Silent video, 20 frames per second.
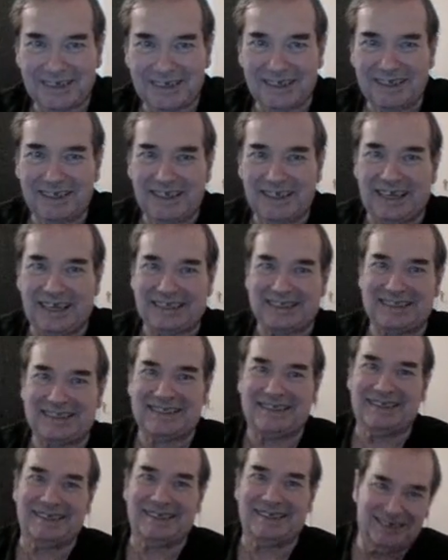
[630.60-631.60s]

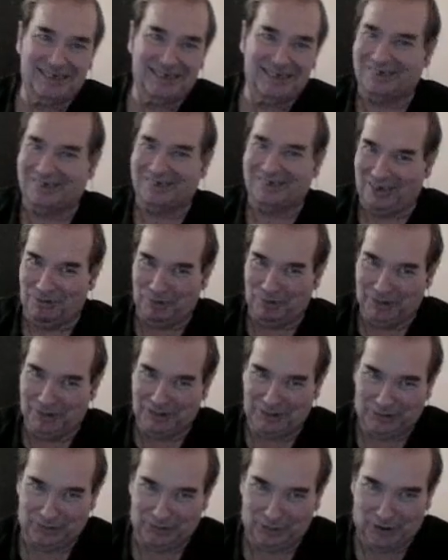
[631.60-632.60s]
Yes, I saw that one
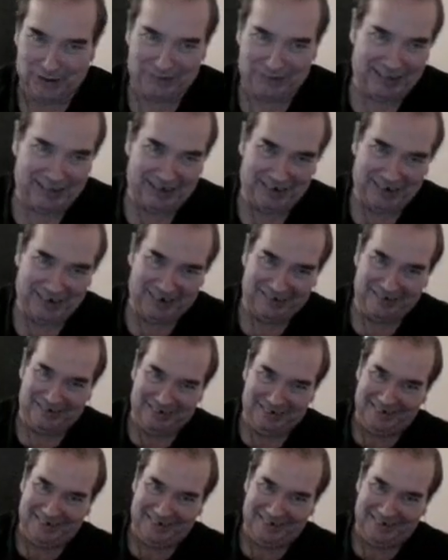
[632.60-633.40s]
too. I had that note.